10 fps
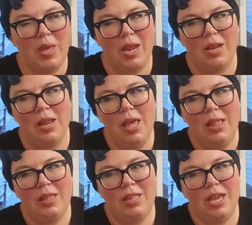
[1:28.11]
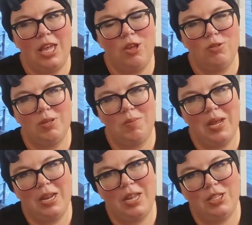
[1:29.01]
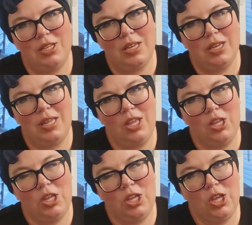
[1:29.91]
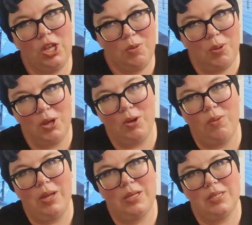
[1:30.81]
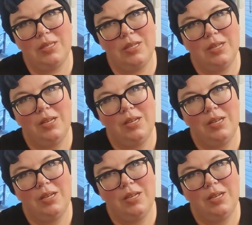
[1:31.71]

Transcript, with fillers: and the lady who submitted it to the cookbook was